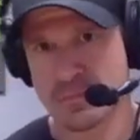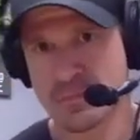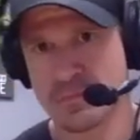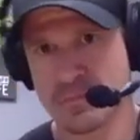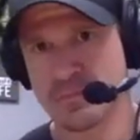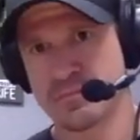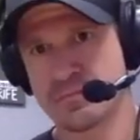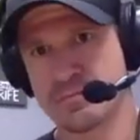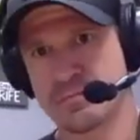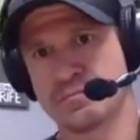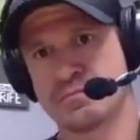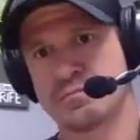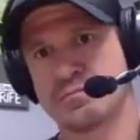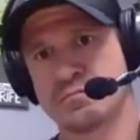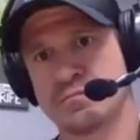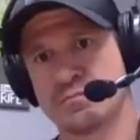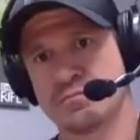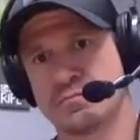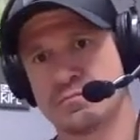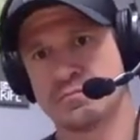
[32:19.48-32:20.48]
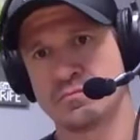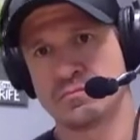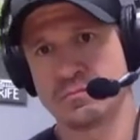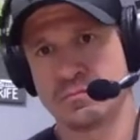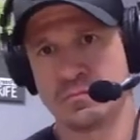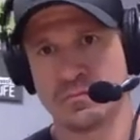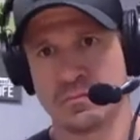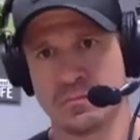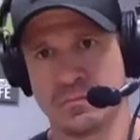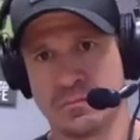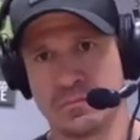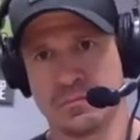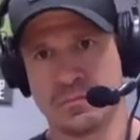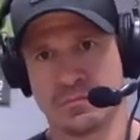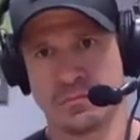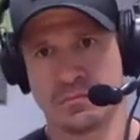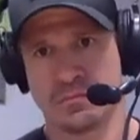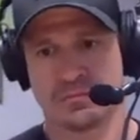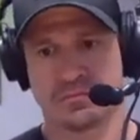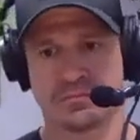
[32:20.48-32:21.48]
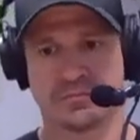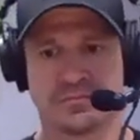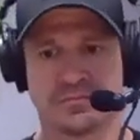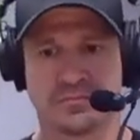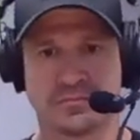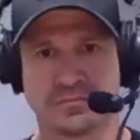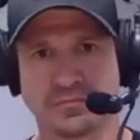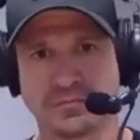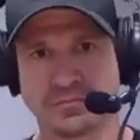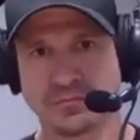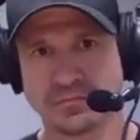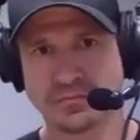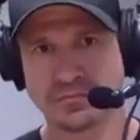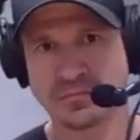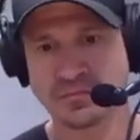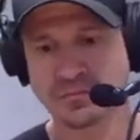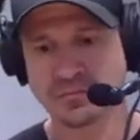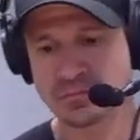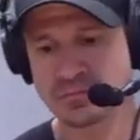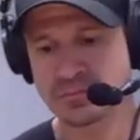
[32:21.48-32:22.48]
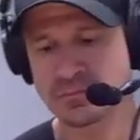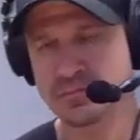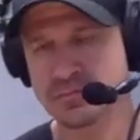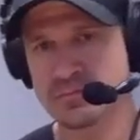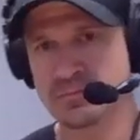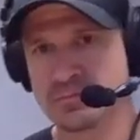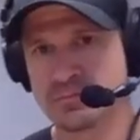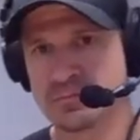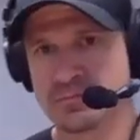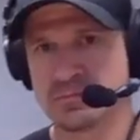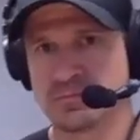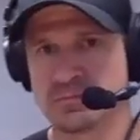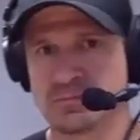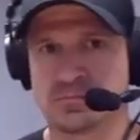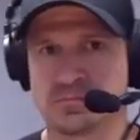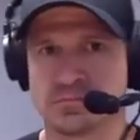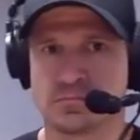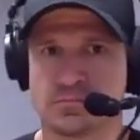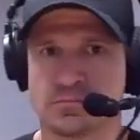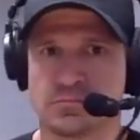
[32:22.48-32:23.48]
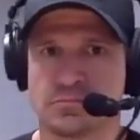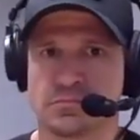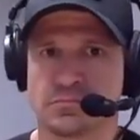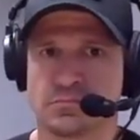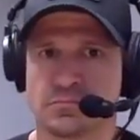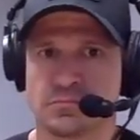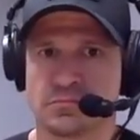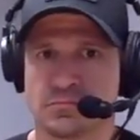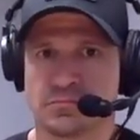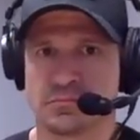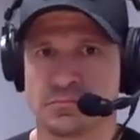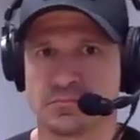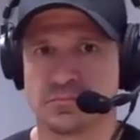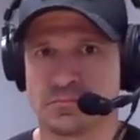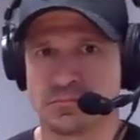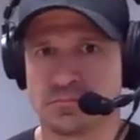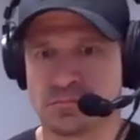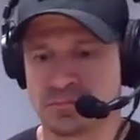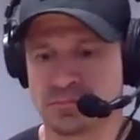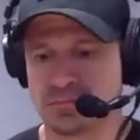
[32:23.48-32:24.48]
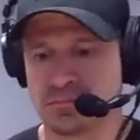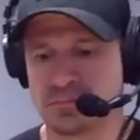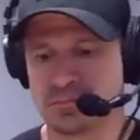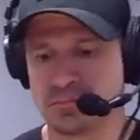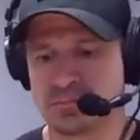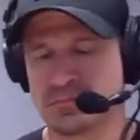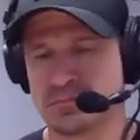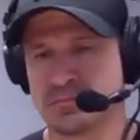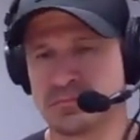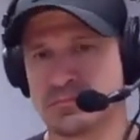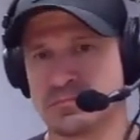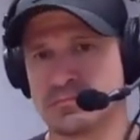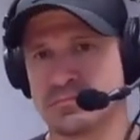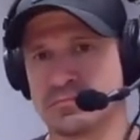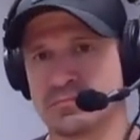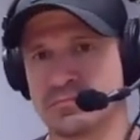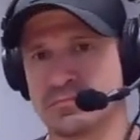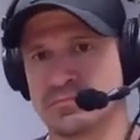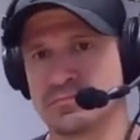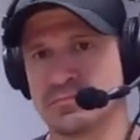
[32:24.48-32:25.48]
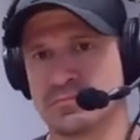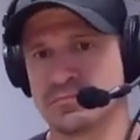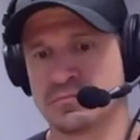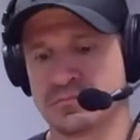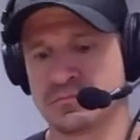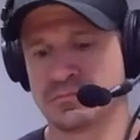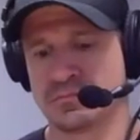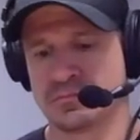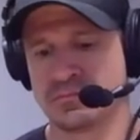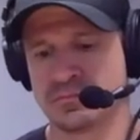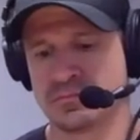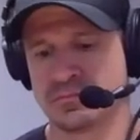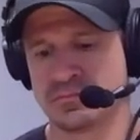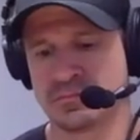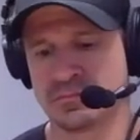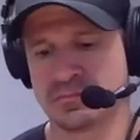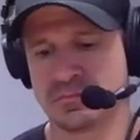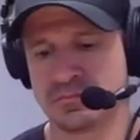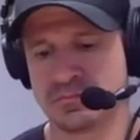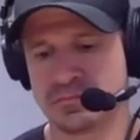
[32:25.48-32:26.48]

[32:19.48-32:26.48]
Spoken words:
(silent)